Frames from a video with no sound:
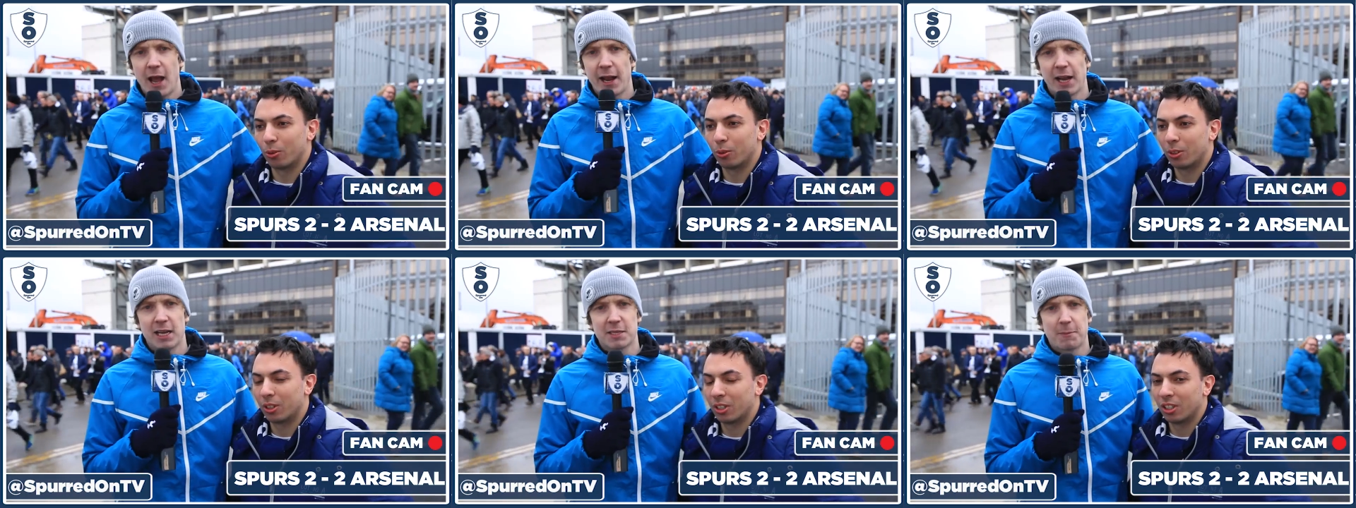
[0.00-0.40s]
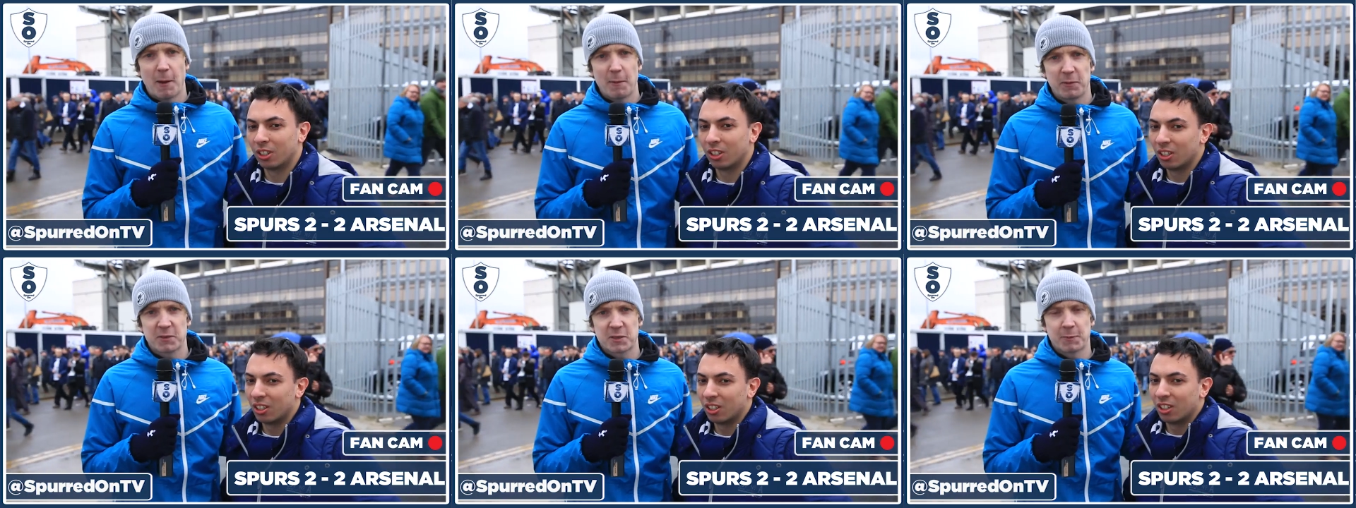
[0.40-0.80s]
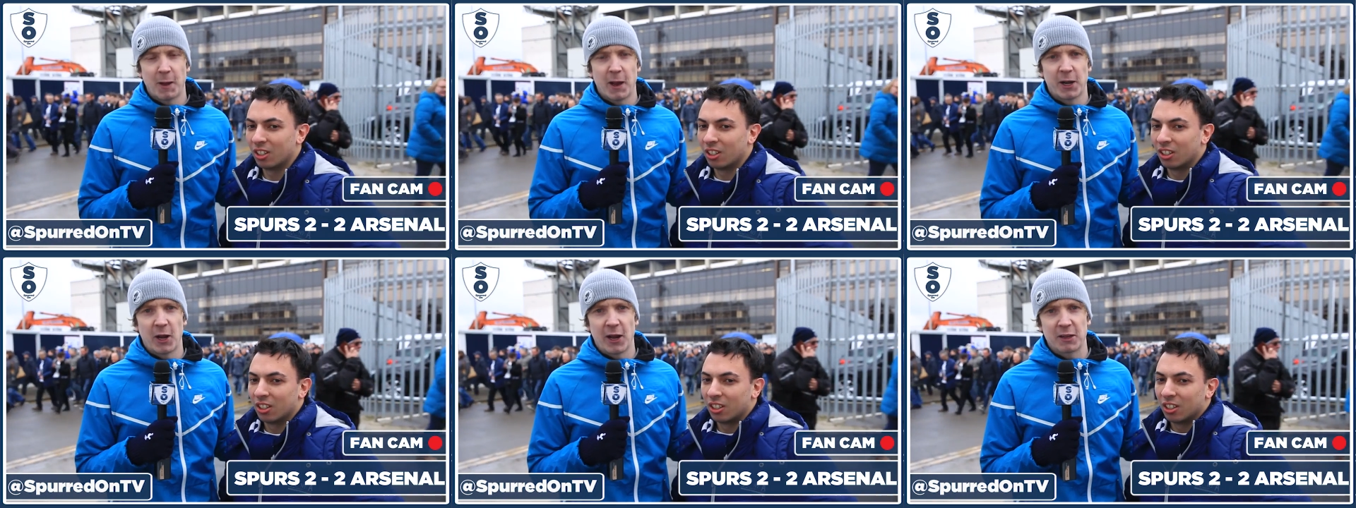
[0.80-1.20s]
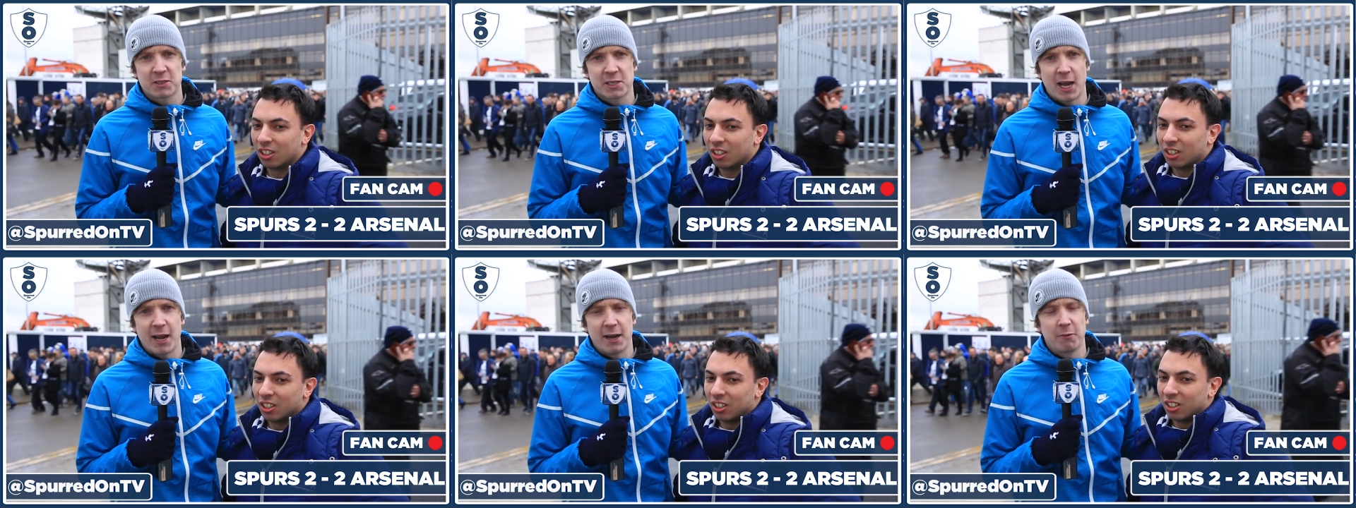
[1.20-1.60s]
Speaker 1: Hi guys, Bumby for Spurred On
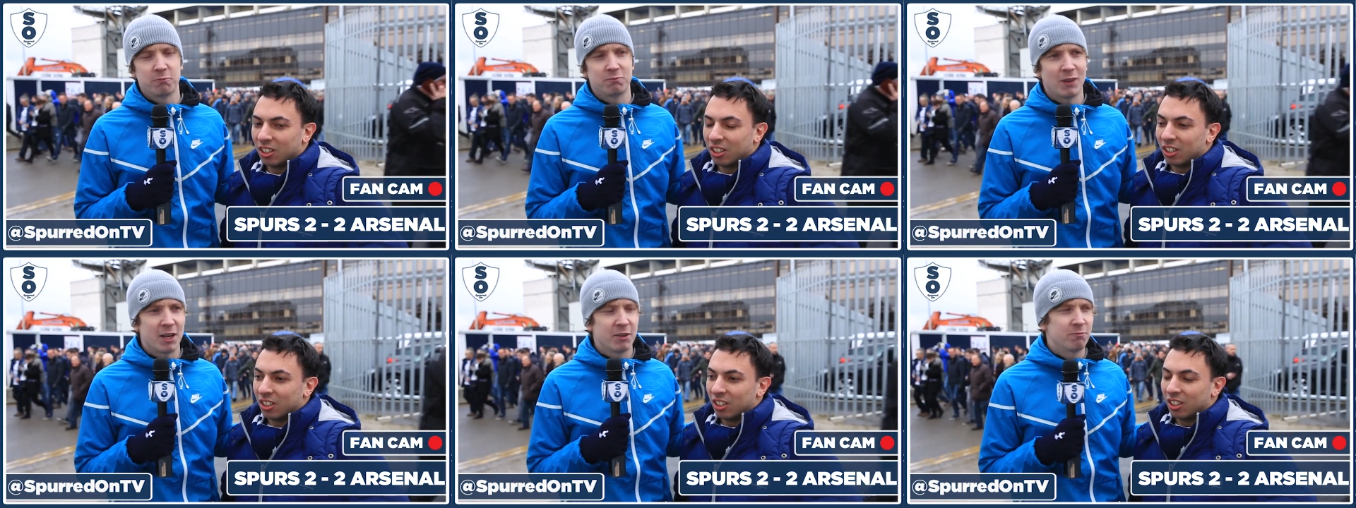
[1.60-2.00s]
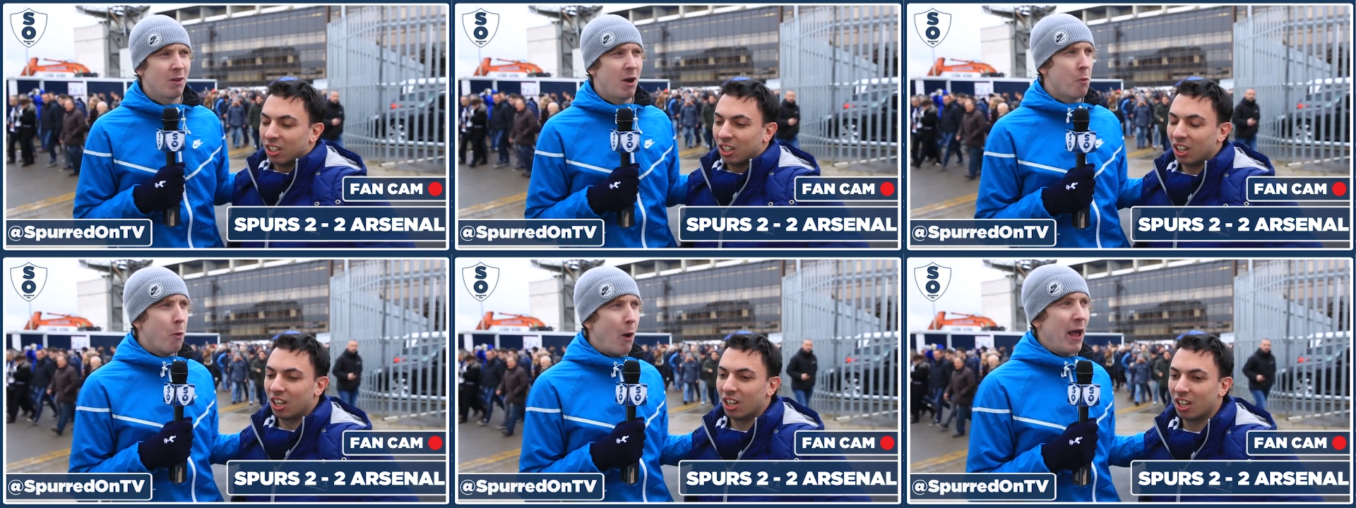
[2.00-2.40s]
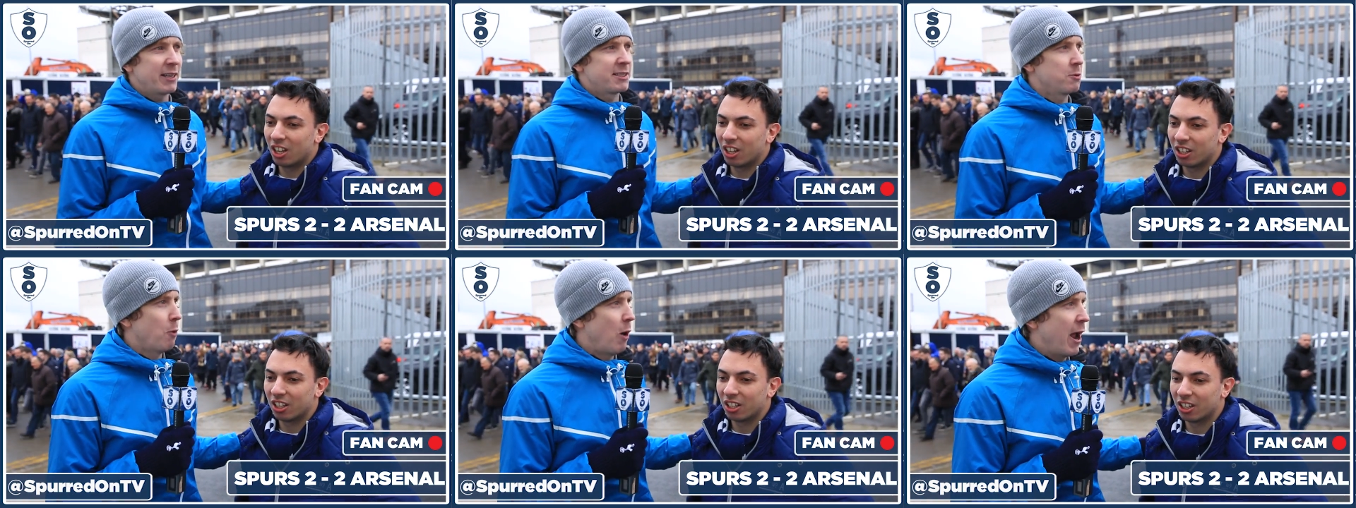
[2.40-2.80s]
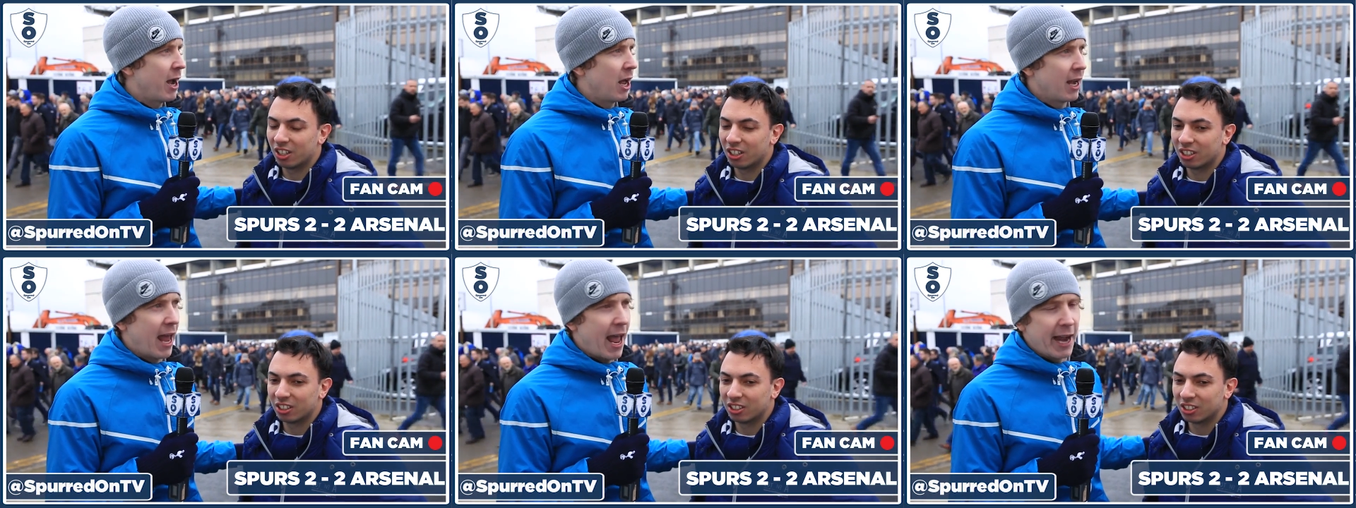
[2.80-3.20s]
outside a, a, a wet
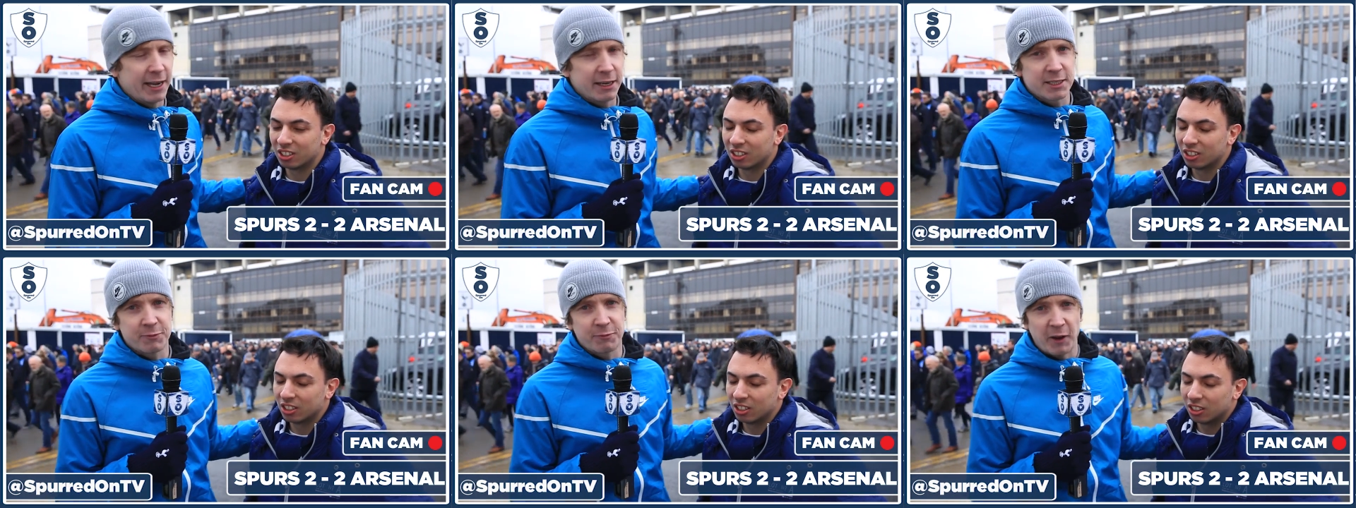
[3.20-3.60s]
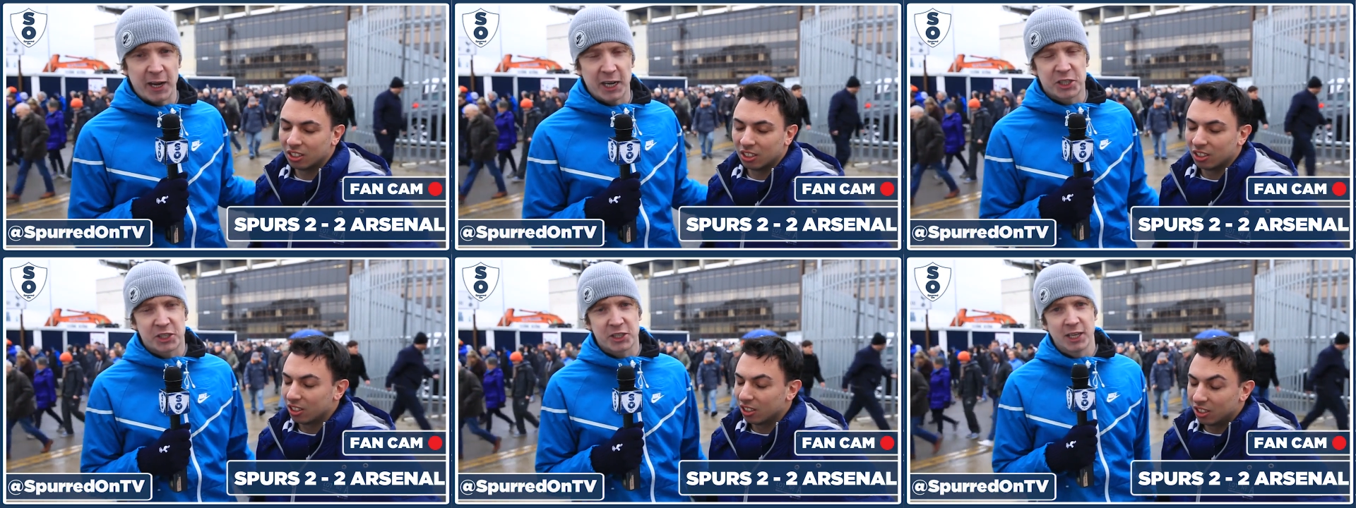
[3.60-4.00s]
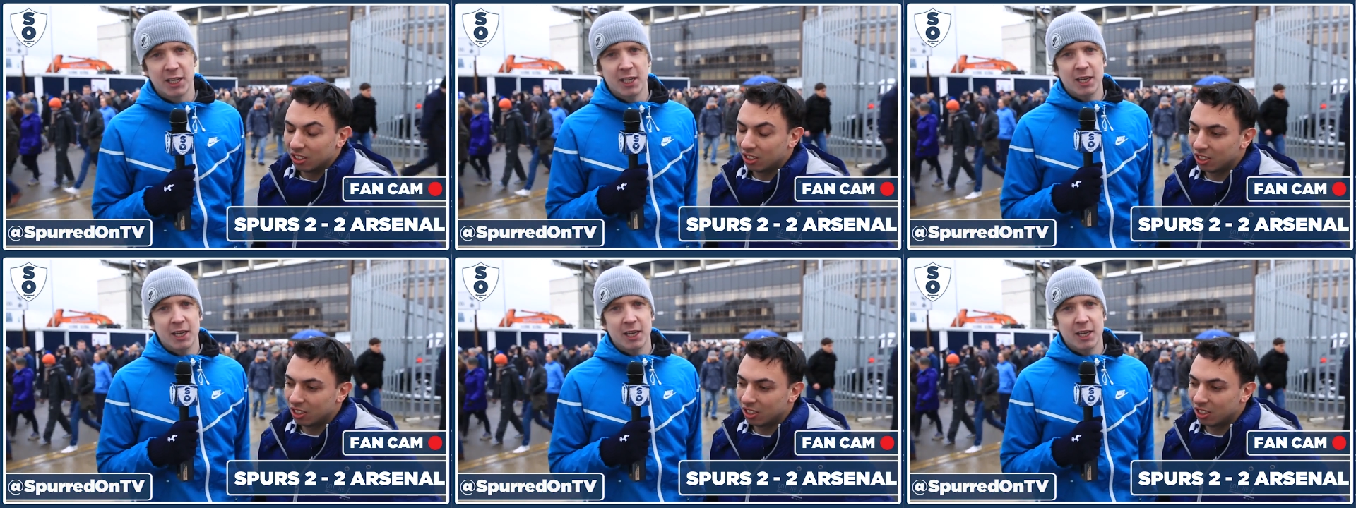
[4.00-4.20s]
Y R lane. It's finished.